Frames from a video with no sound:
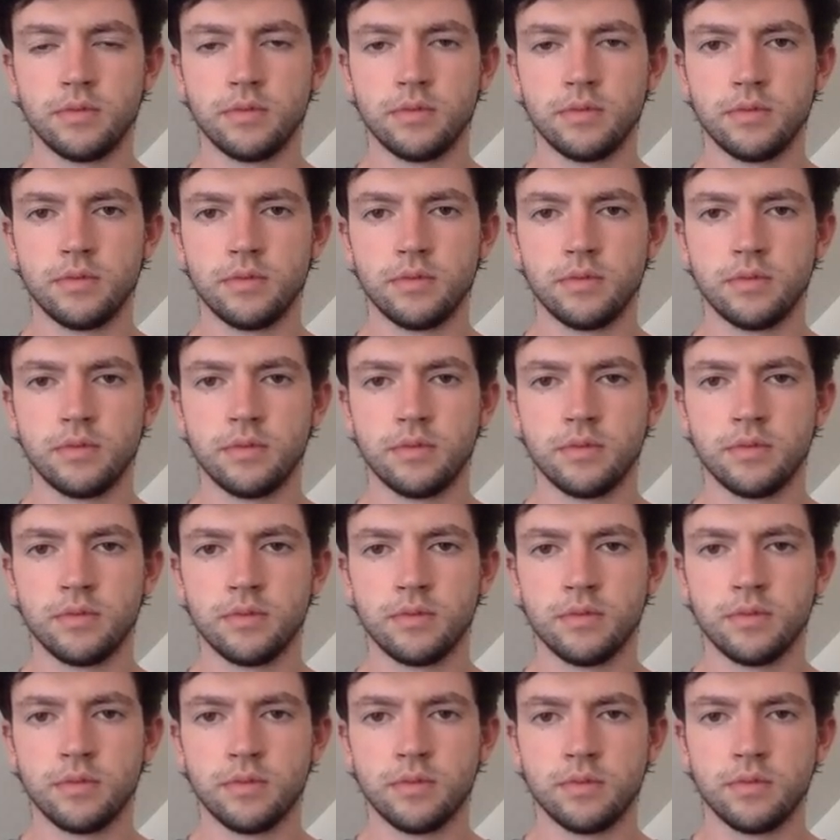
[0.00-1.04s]

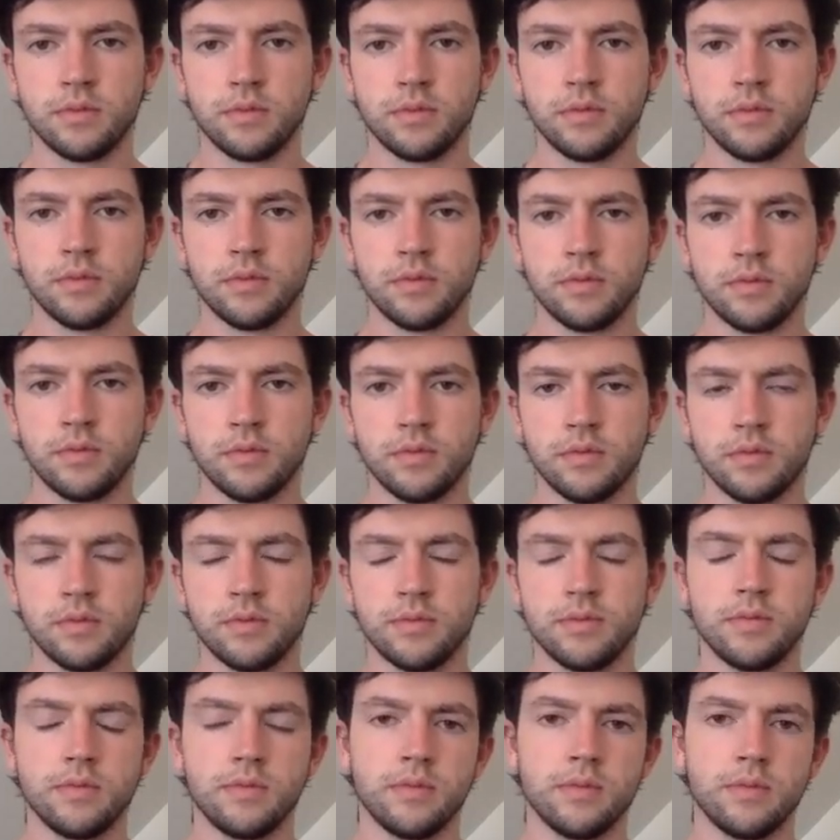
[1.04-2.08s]

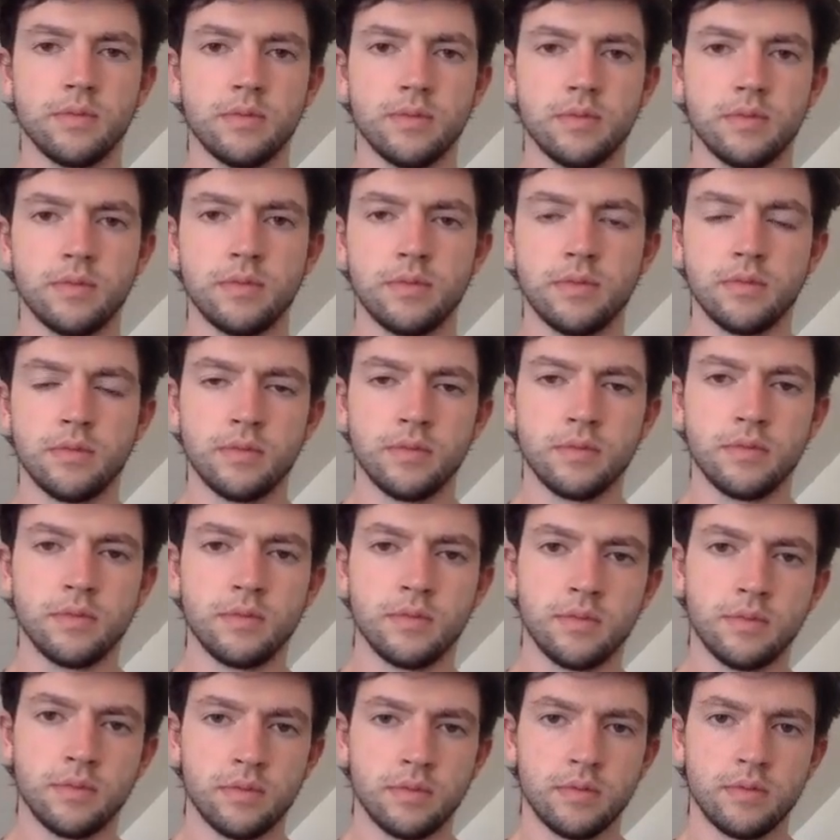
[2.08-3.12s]

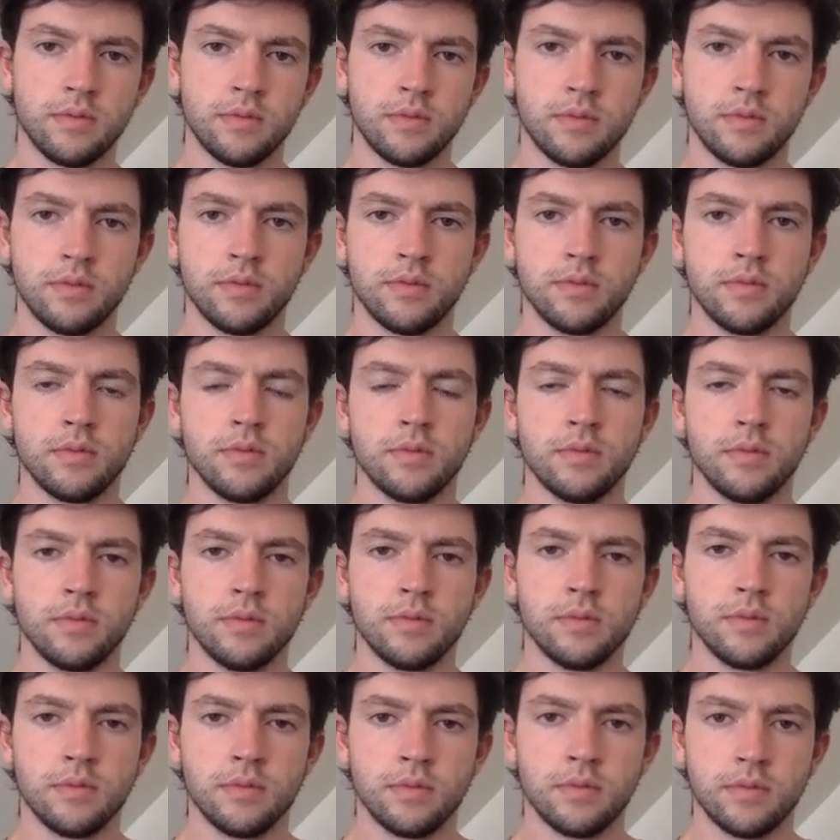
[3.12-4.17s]

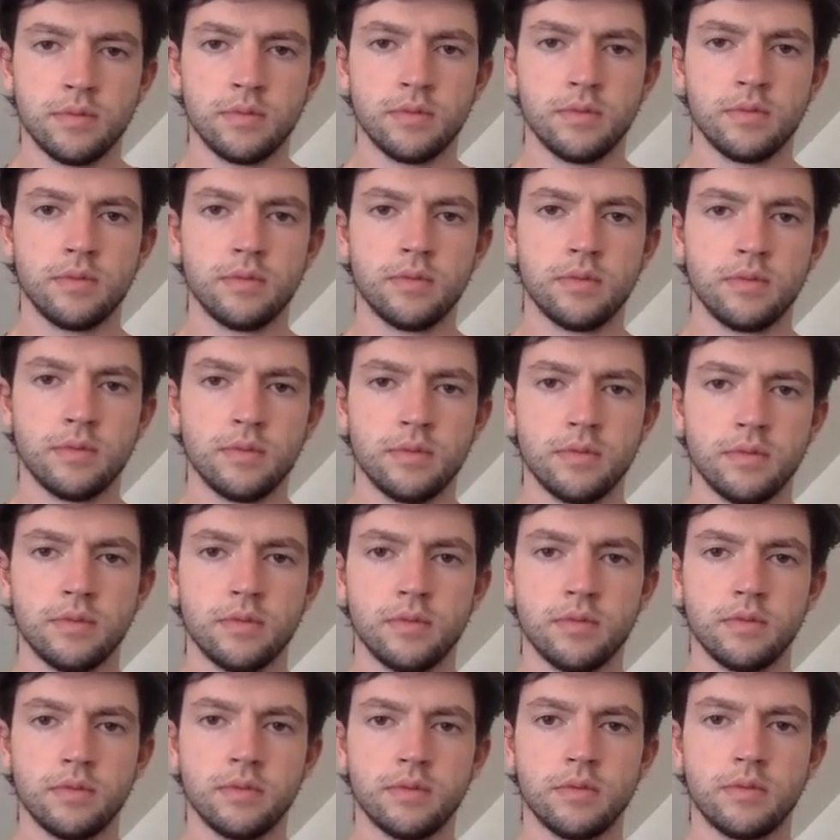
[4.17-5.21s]

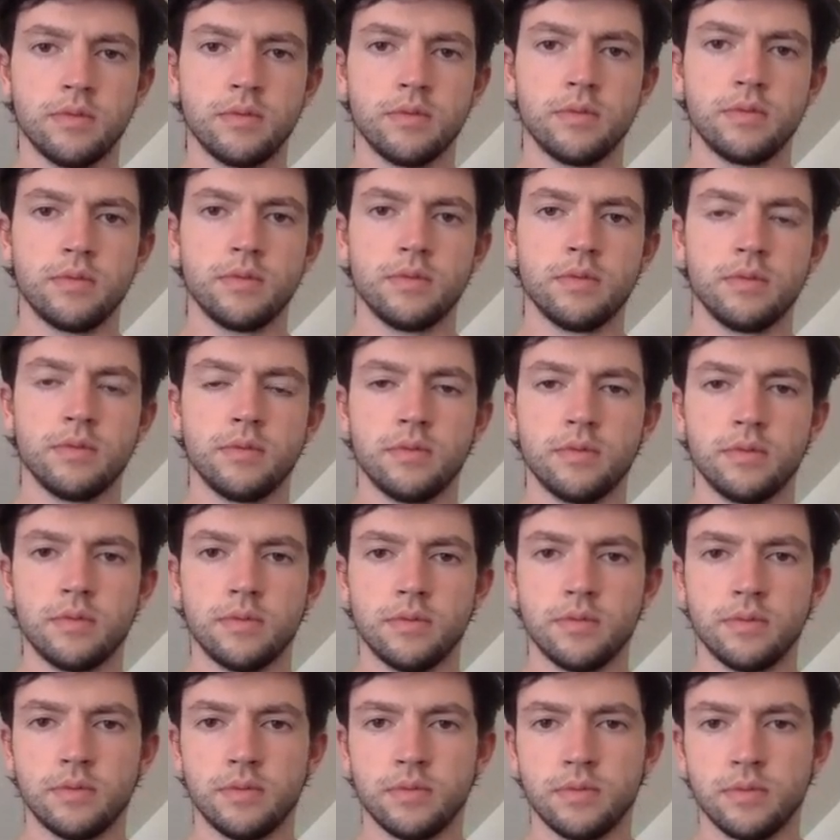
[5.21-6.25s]

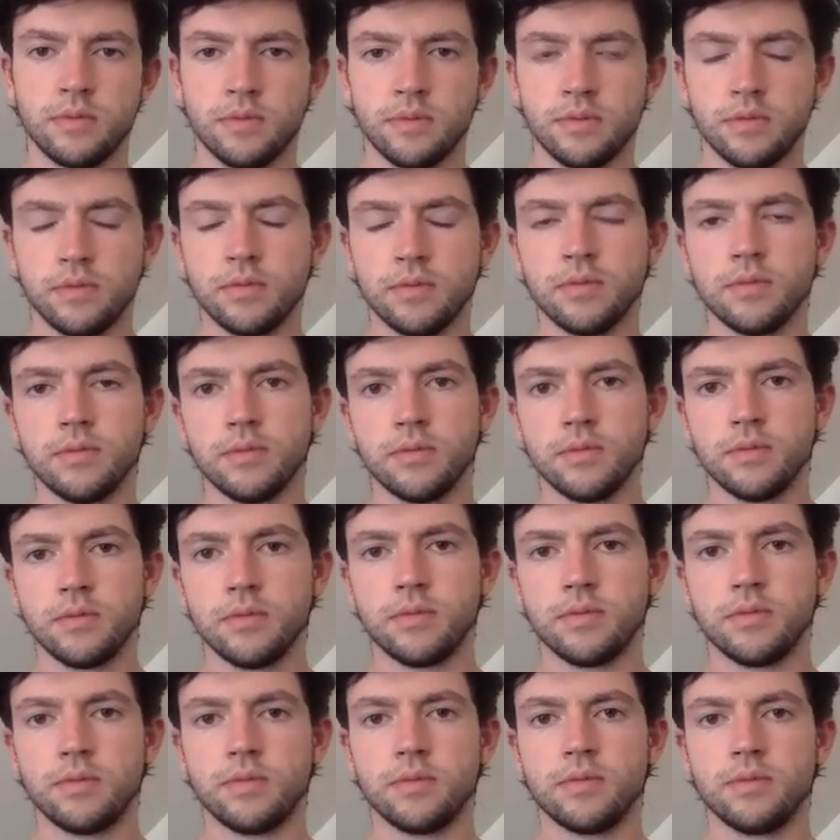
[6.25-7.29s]

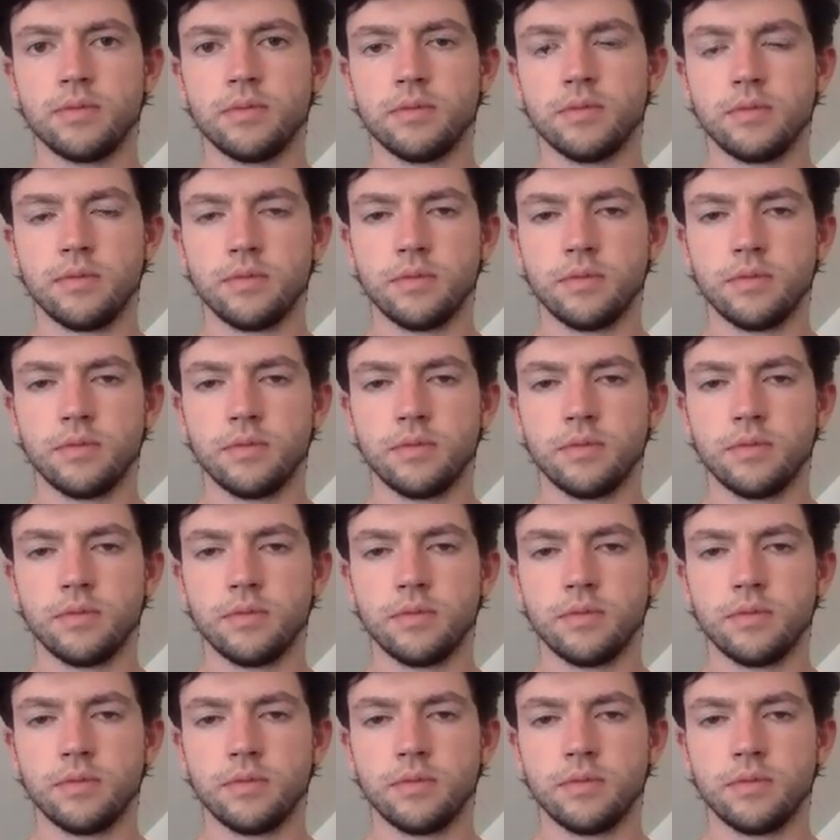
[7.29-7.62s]
This person isn't speaking.